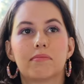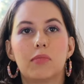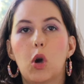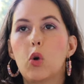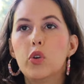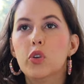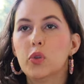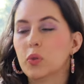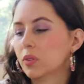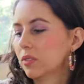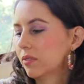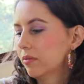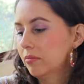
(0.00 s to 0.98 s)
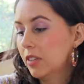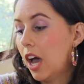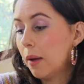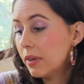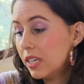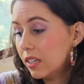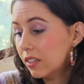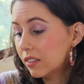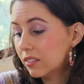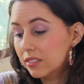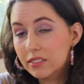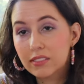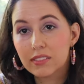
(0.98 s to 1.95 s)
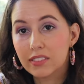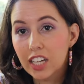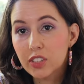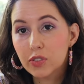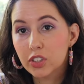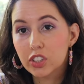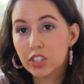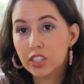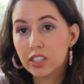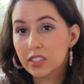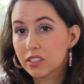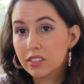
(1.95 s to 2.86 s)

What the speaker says: Who knew? Not me. That's for sure.